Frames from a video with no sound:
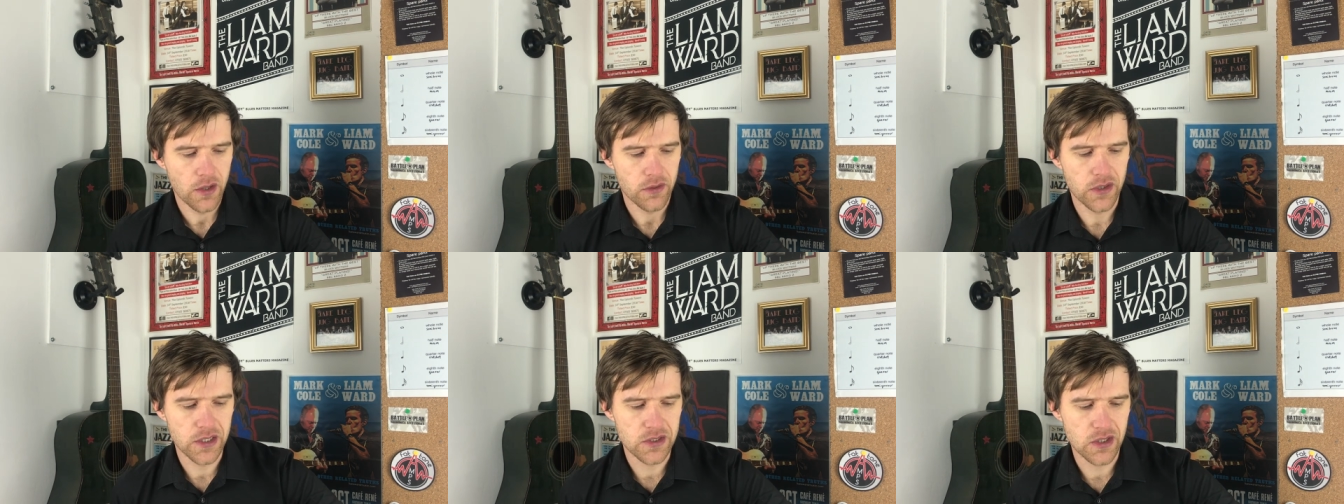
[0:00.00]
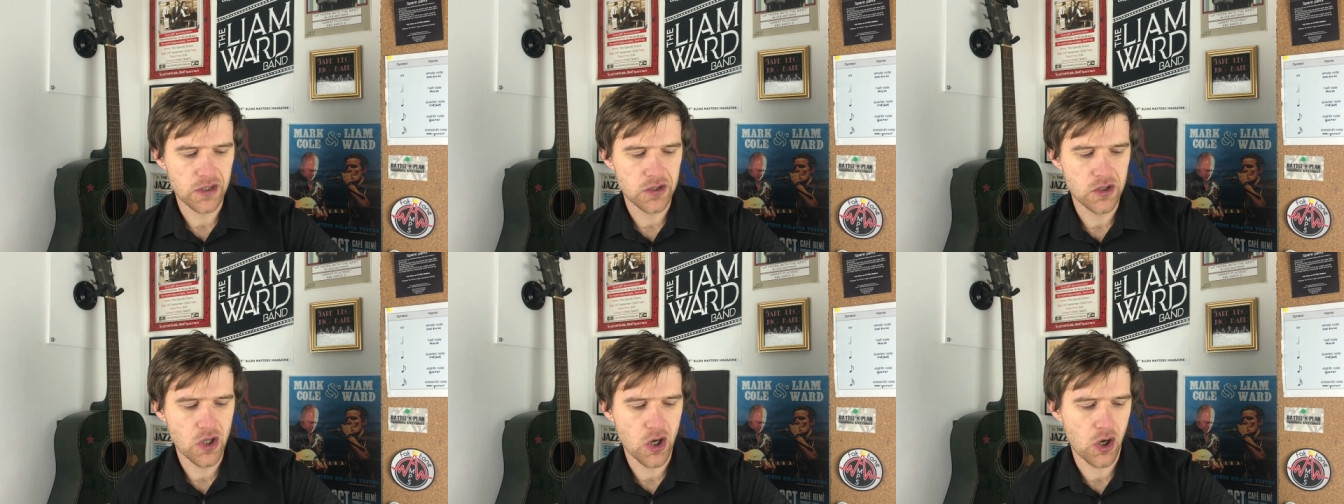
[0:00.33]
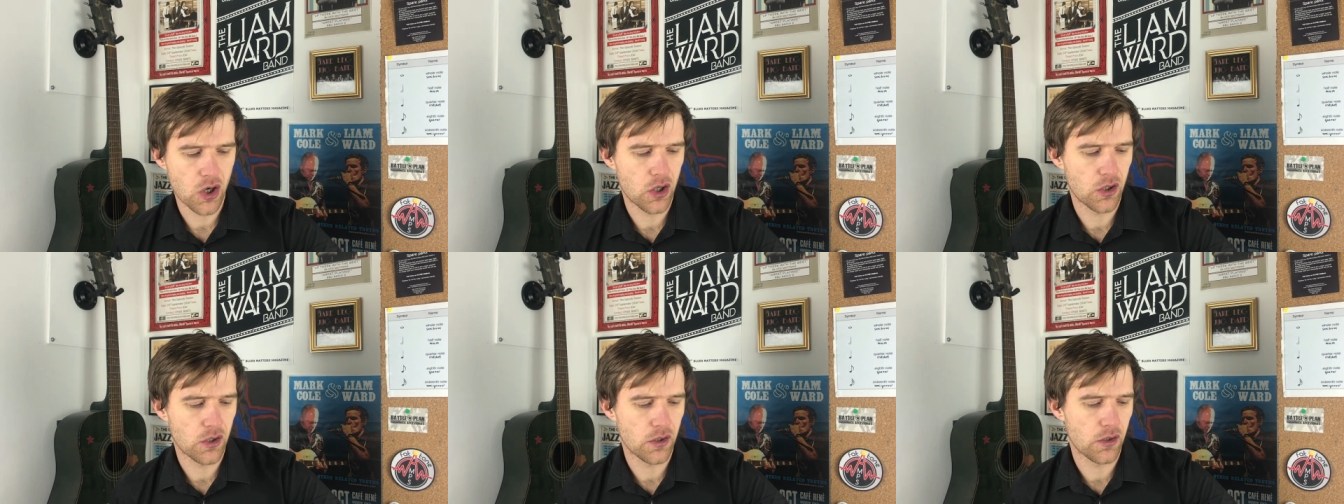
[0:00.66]
This is
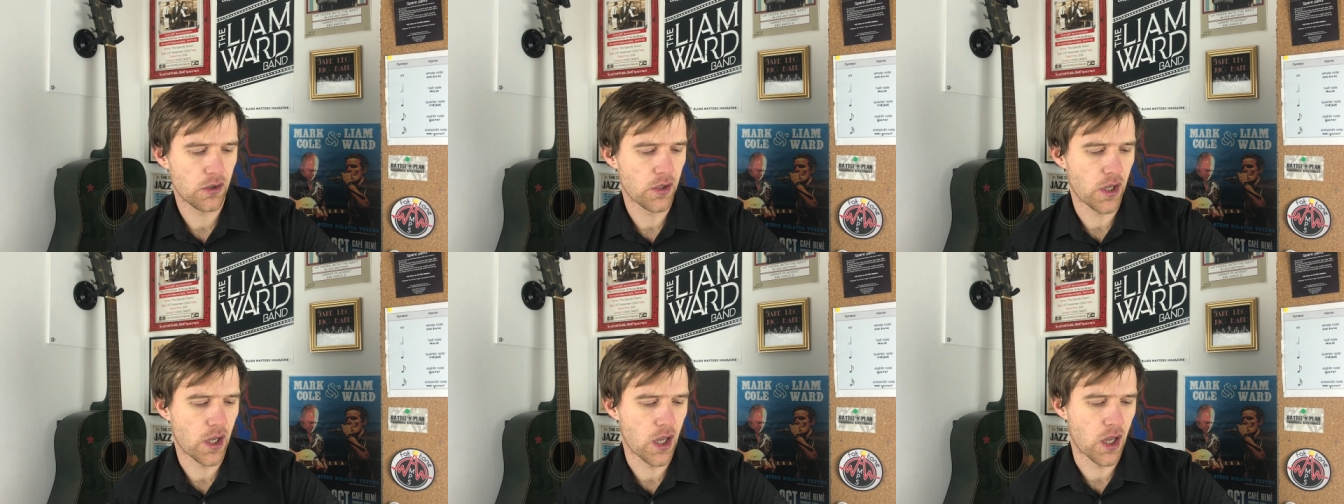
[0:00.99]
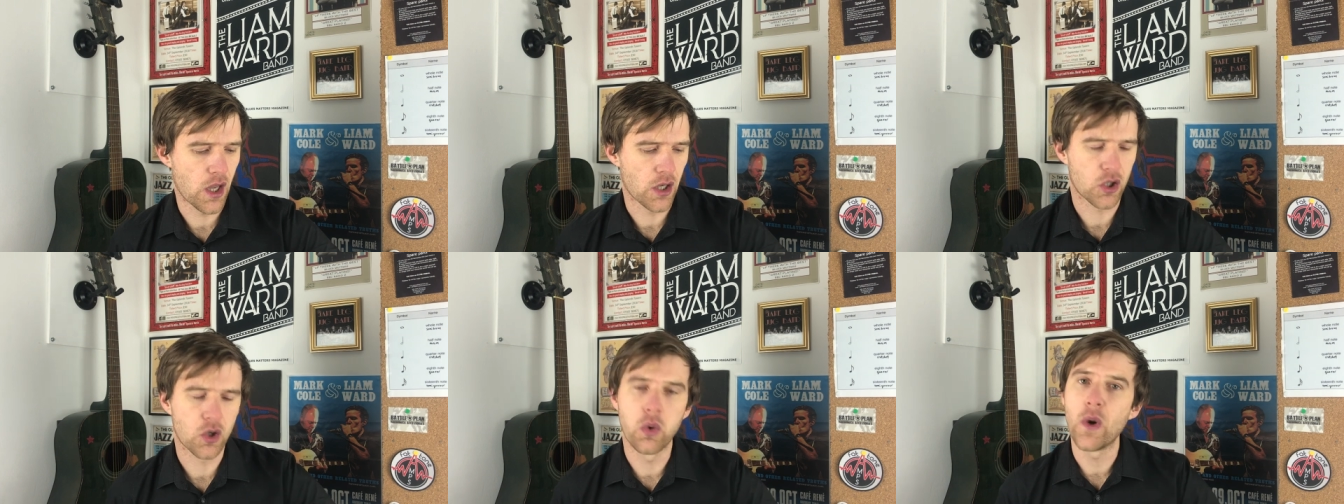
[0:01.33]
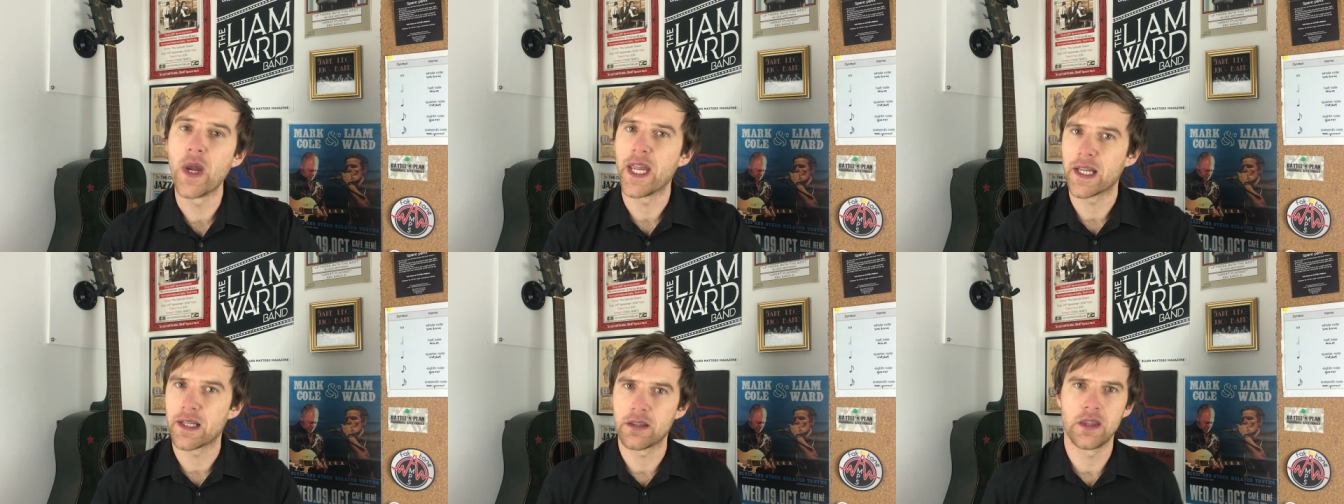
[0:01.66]
not a
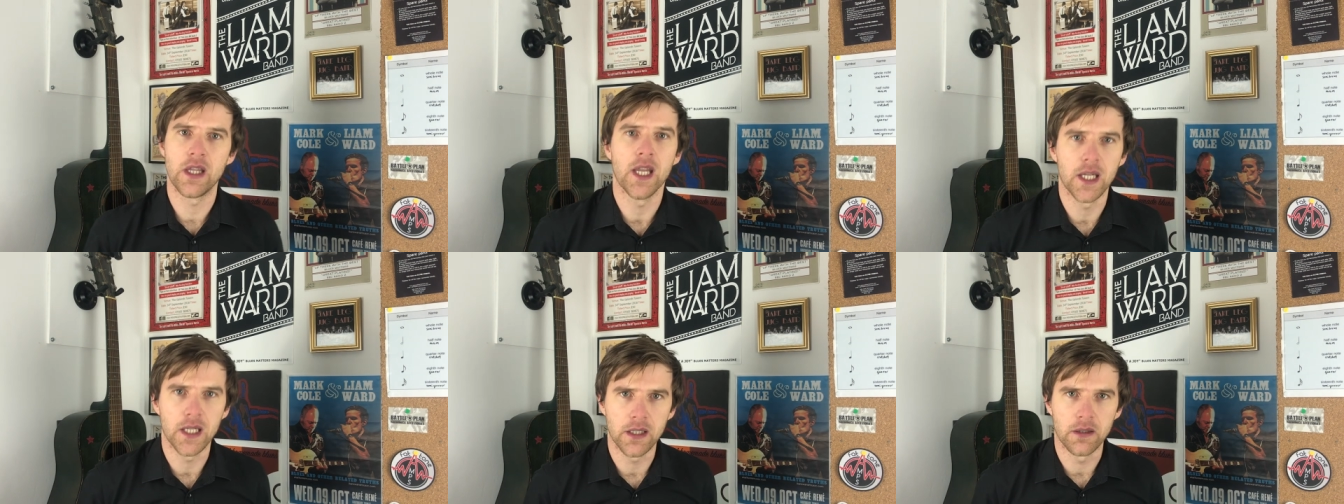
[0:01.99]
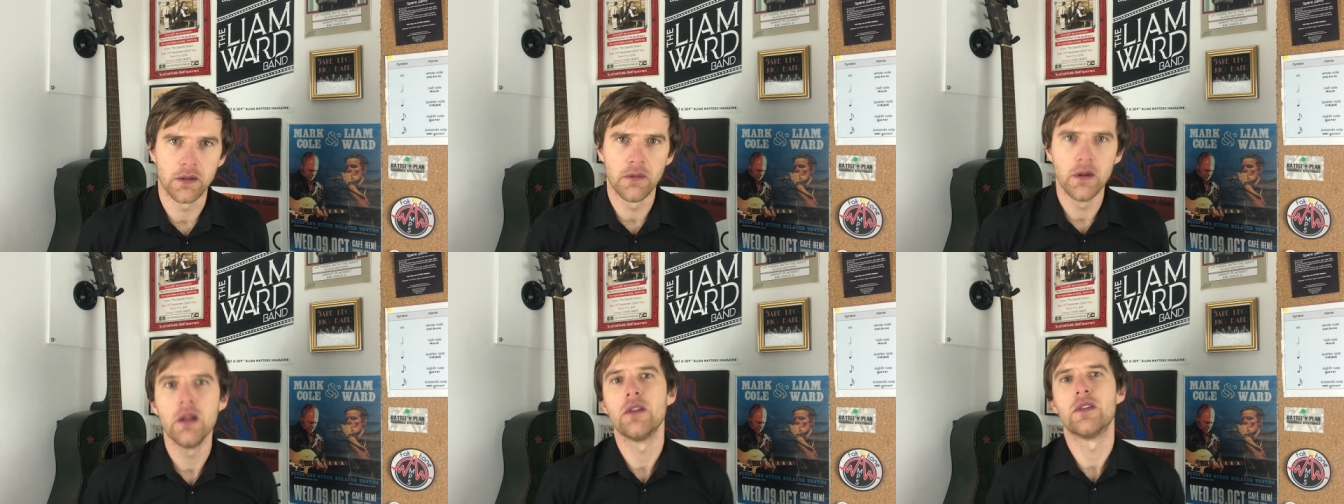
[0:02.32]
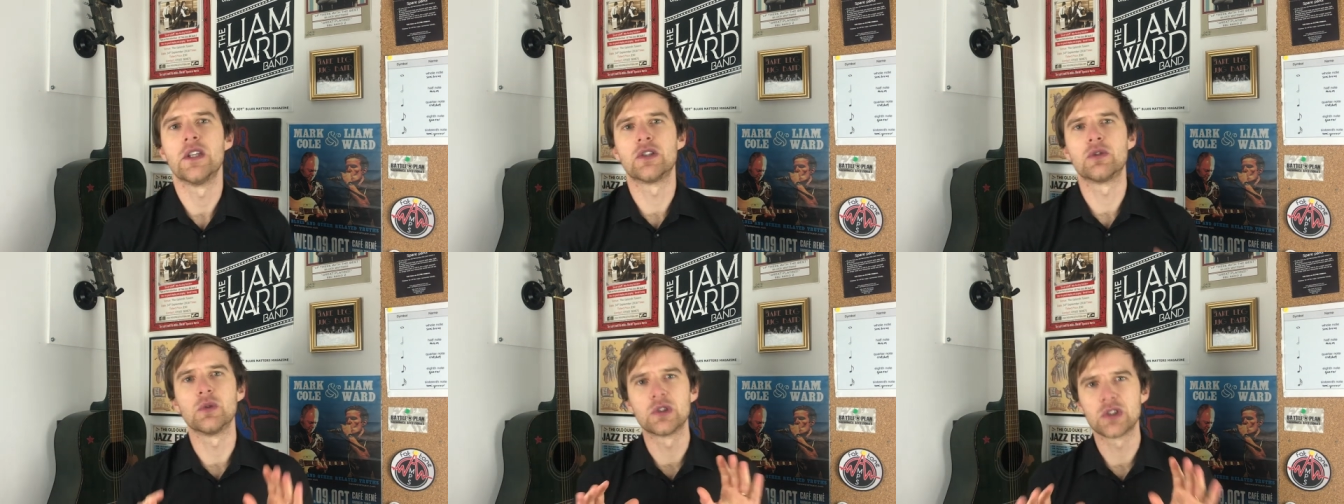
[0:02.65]
quick thing.
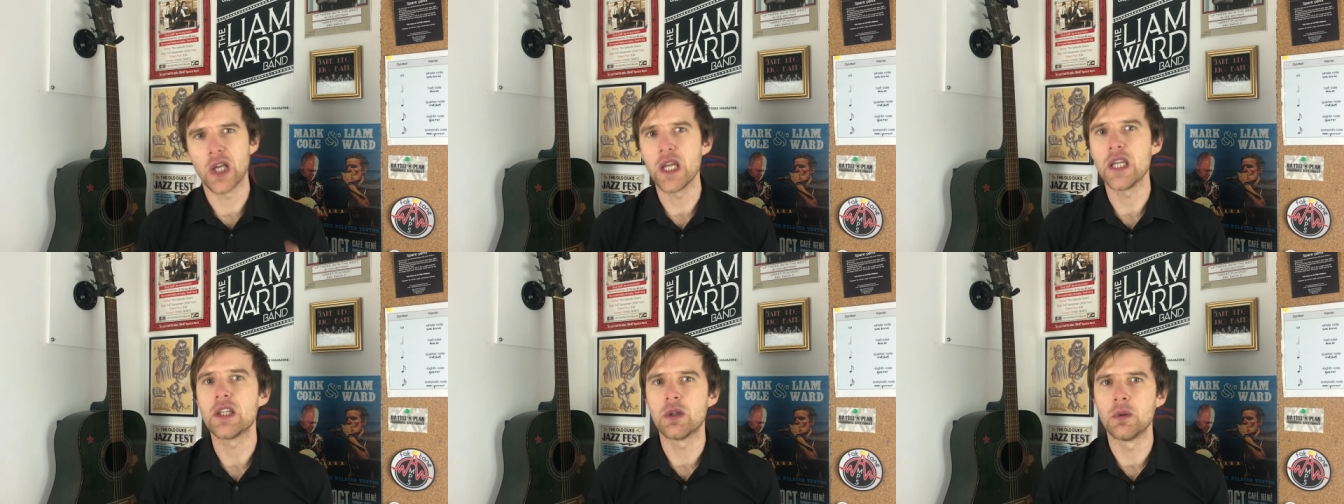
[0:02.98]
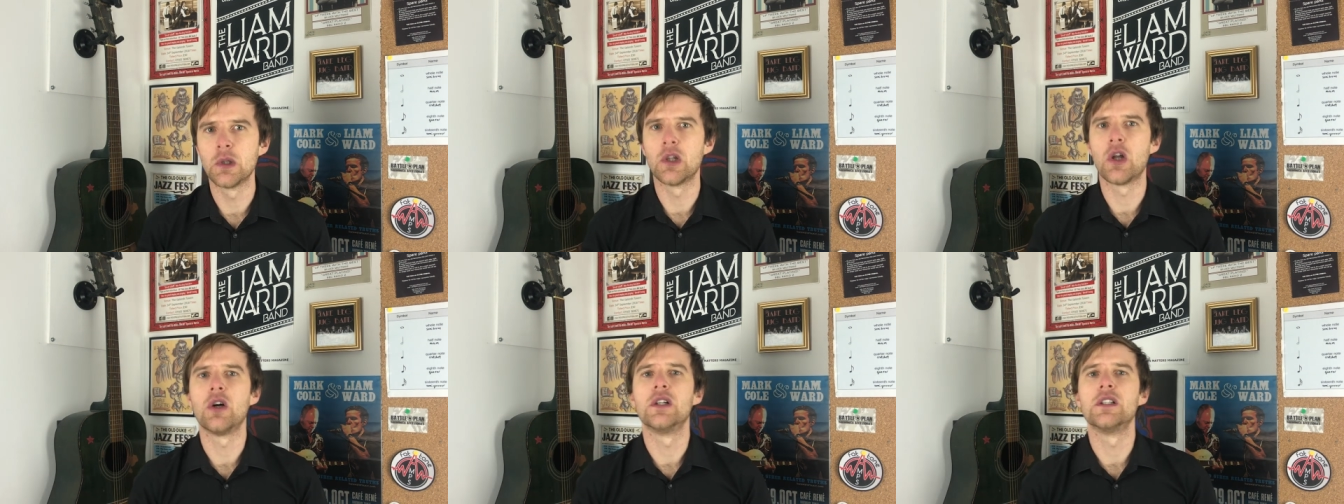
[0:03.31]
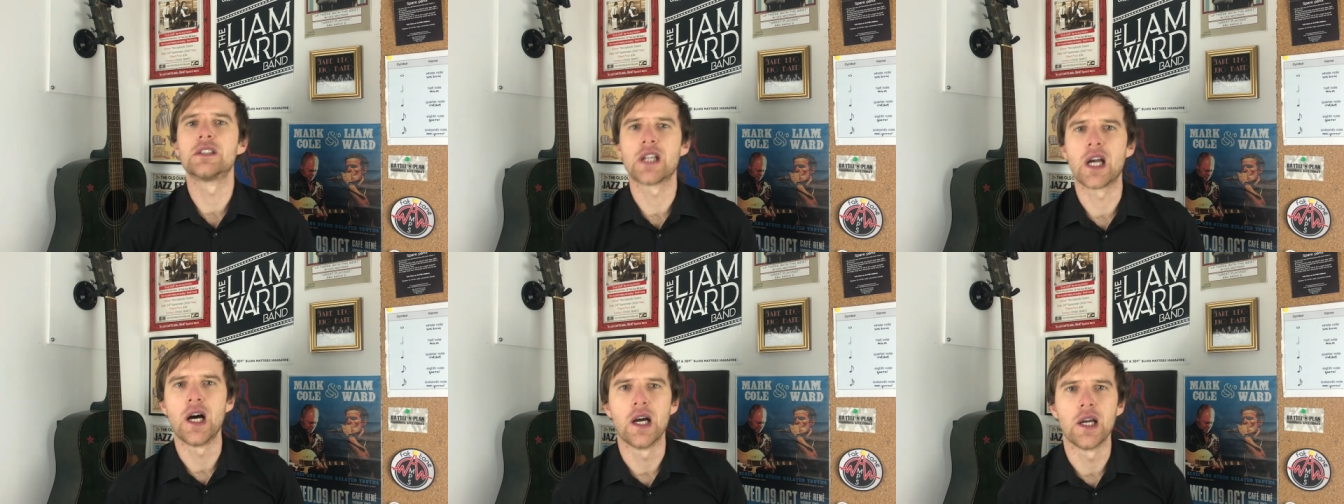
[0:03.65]
This will take you a long
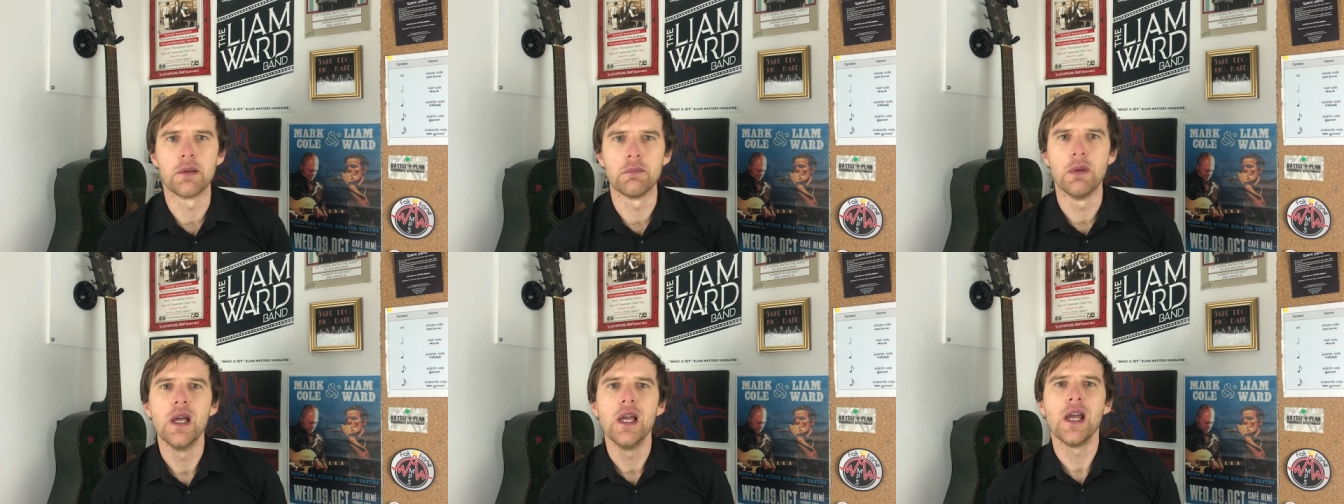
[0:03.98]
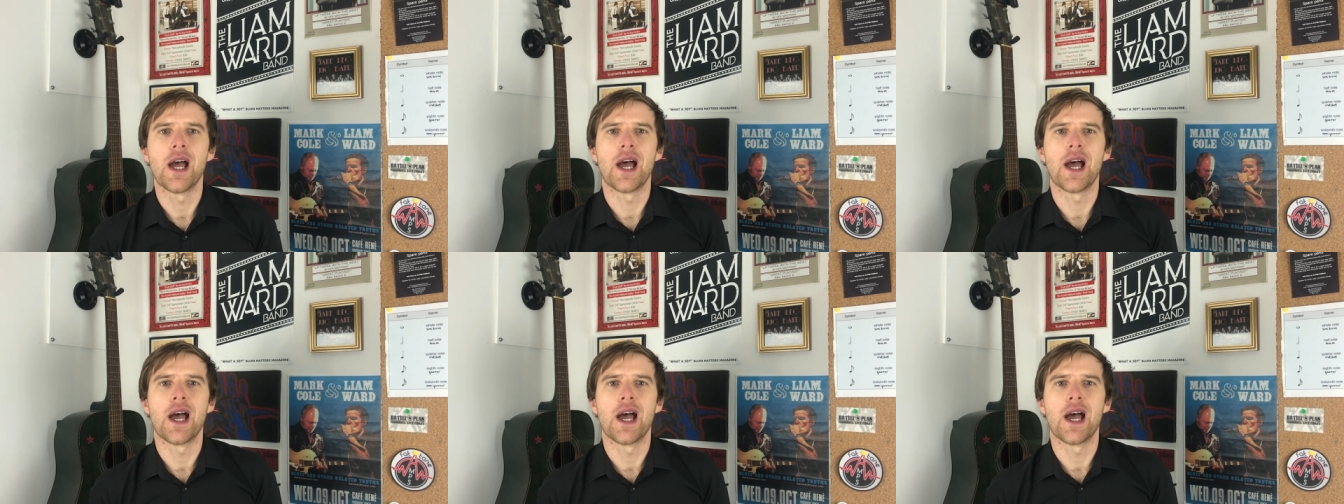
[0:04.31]
time